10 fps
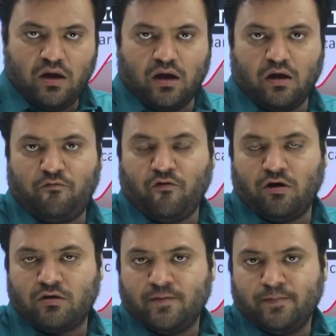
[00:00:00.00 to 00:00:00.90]

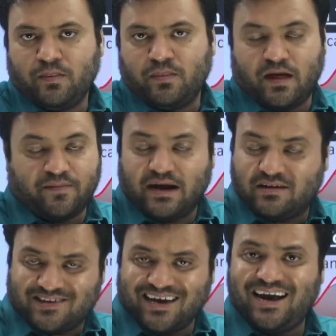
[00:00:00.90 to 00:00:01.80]
for that
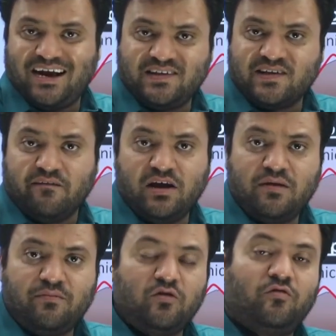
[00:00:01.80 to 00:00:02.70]
sunlight is
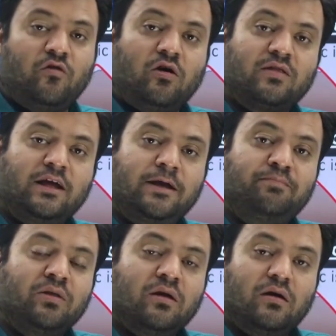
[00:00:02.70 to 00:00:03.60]
available for the
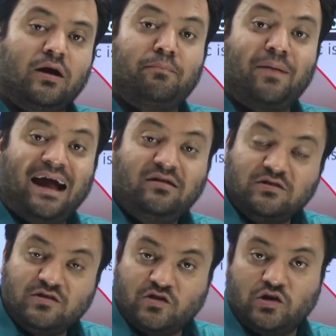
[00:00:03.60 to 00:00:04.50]
planktons,